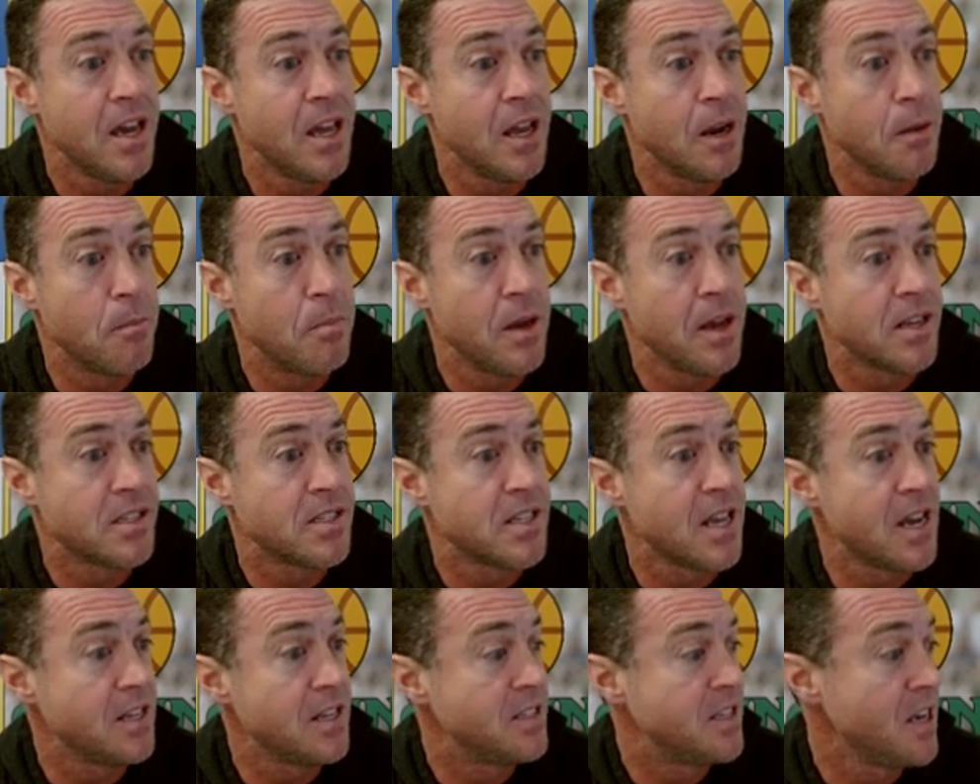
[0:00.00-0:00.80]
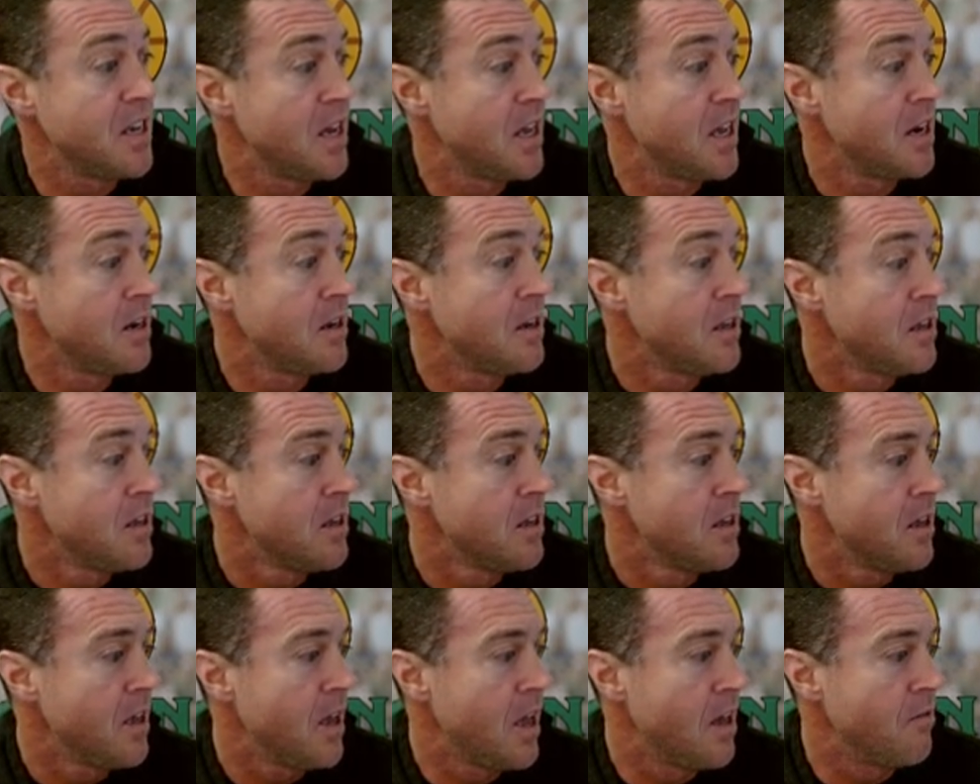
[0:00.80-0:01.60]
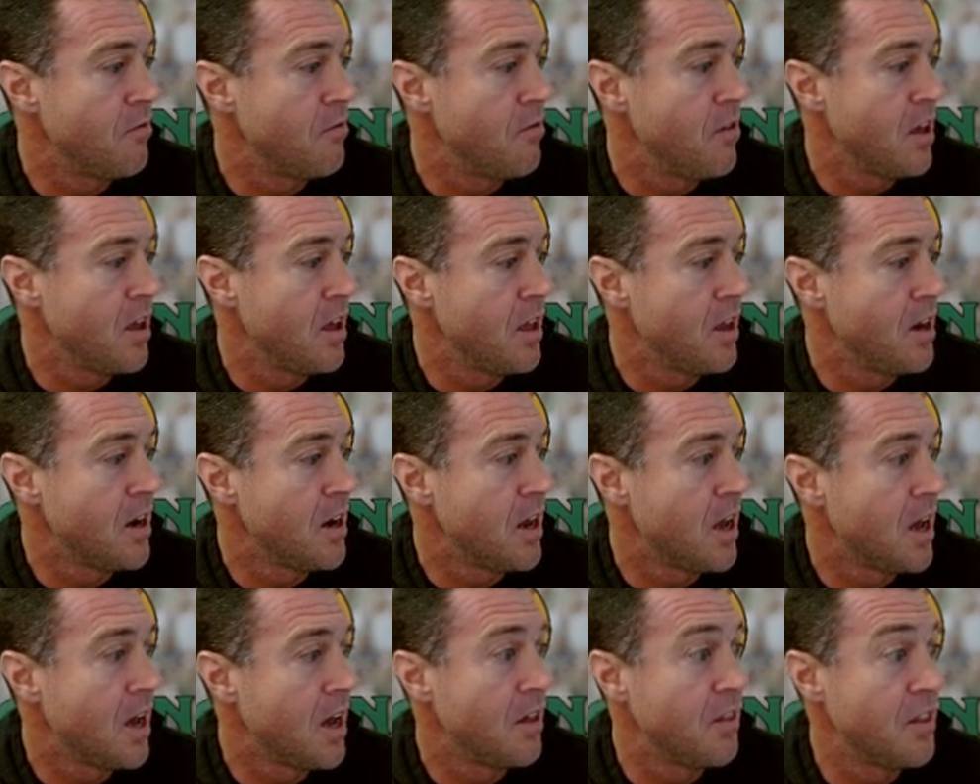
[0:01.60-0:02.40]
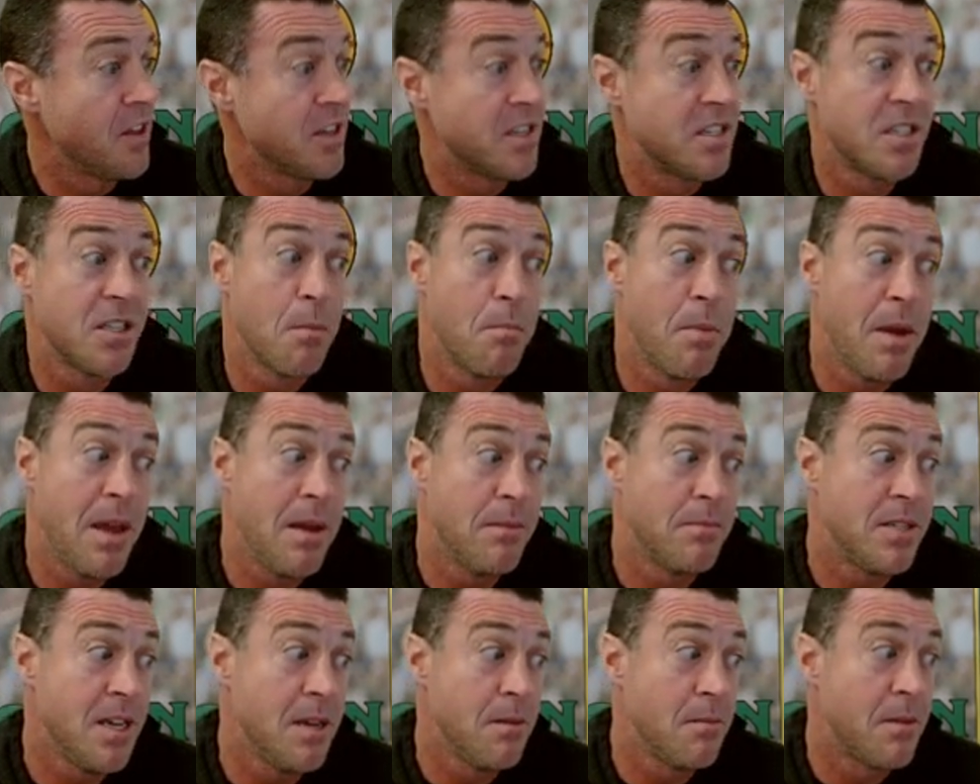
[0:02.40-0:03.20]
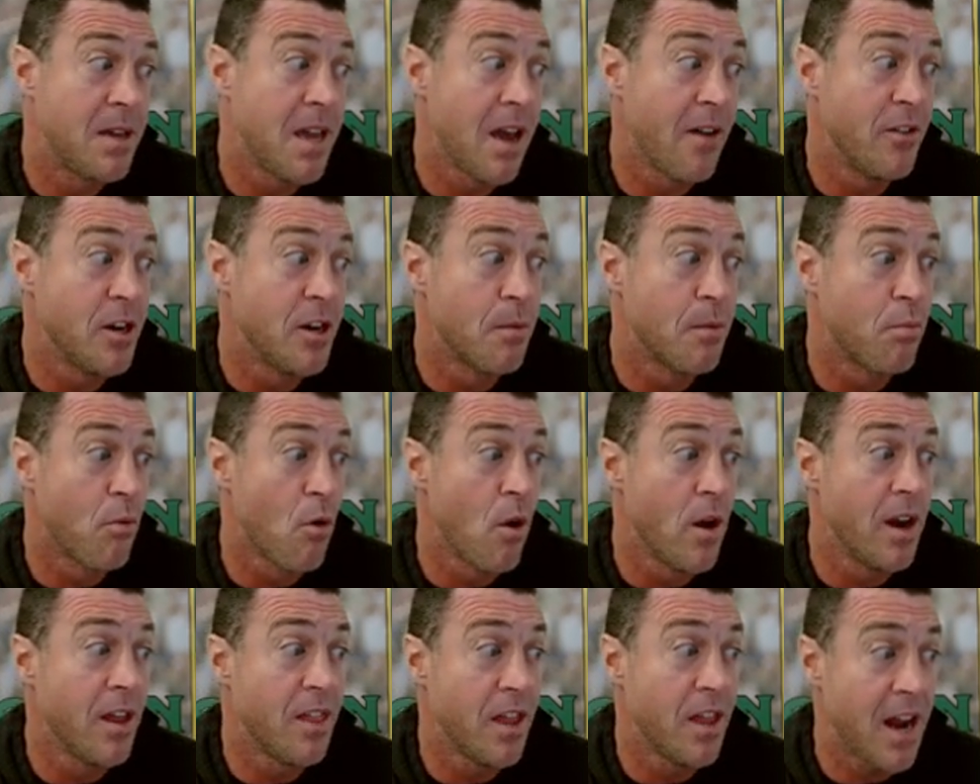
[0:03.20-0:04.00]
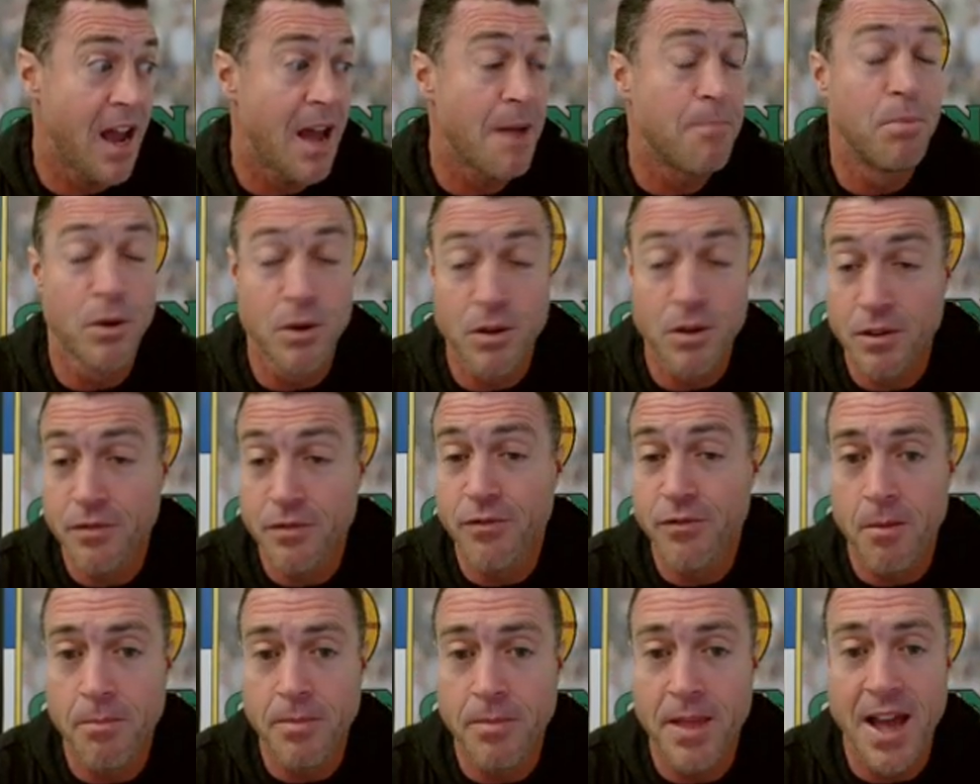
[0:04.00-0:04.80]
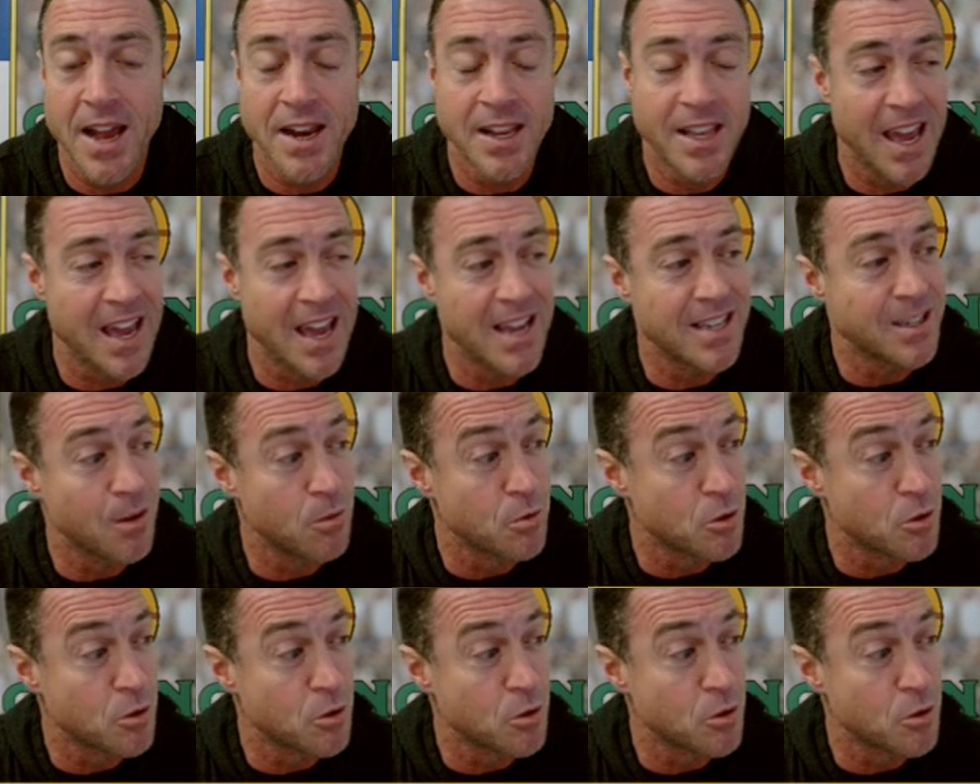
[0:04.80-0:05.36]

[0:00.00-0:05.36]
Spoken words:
in a PSA 10. And then this is the Beam Team Kevin De Bruyne that I pulled from that case.